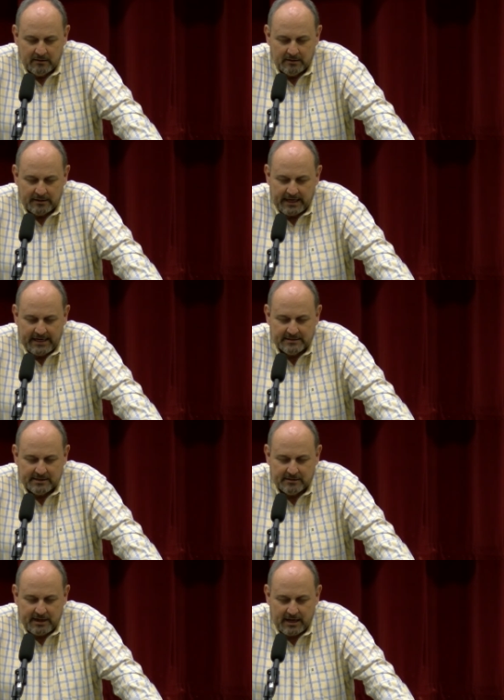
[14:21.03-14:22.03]
The things that
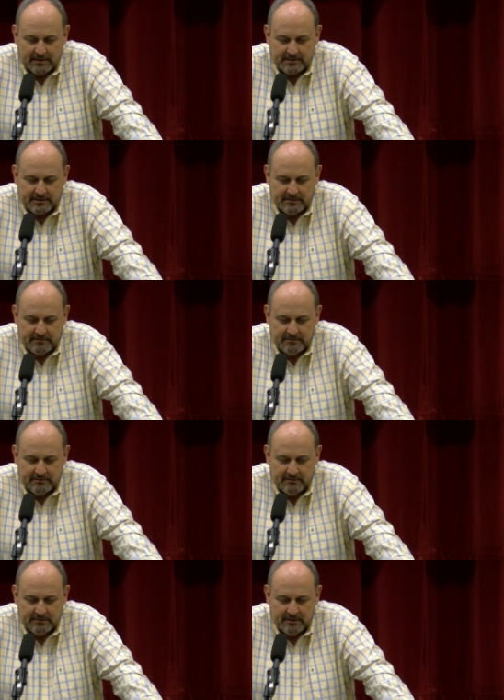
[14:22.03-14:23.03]
are constant
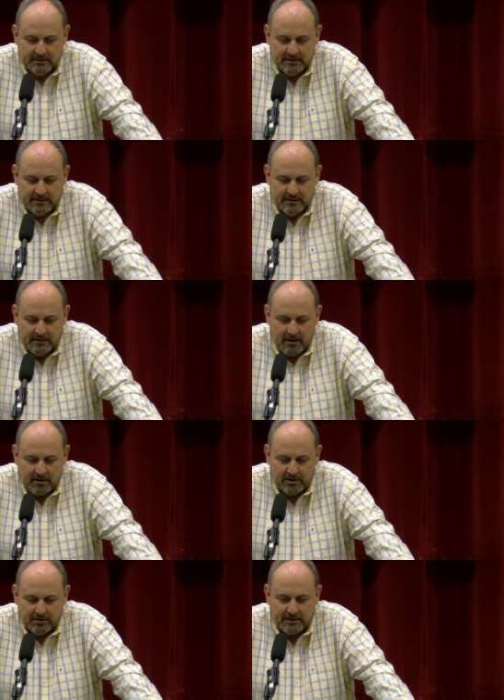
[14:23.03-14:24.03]

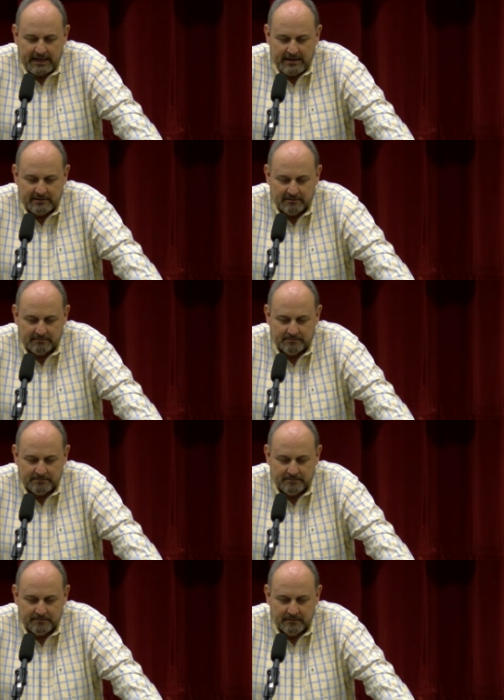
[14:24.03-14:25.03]
are your kingdom,
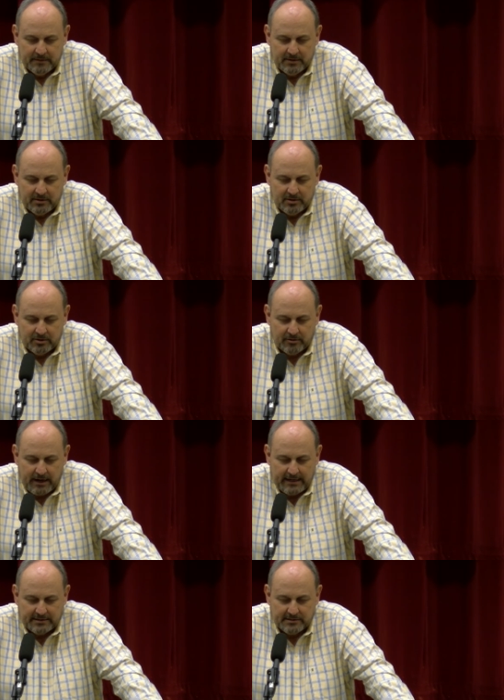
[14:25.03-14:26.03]
your
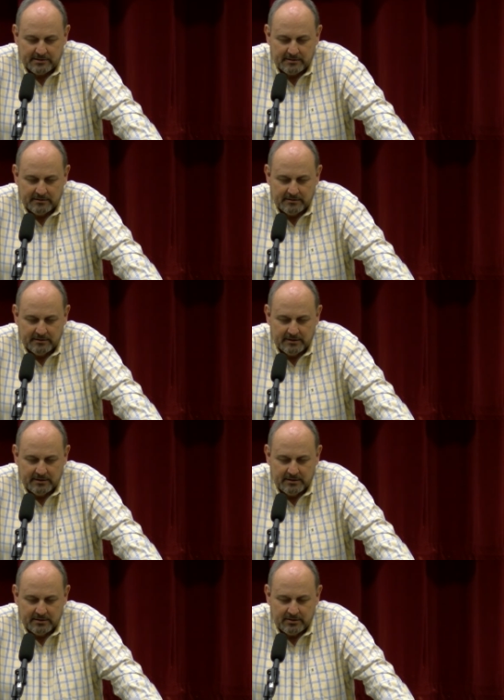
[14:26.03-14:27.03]
grace,
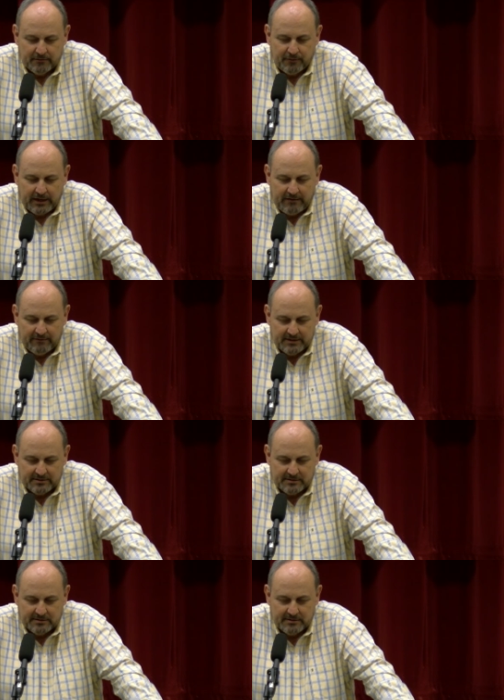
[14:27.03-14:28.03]
your
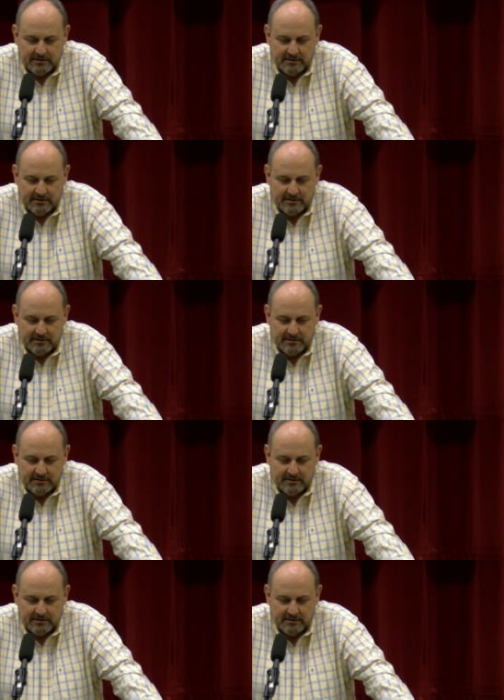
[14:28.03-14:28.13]
forgiveness,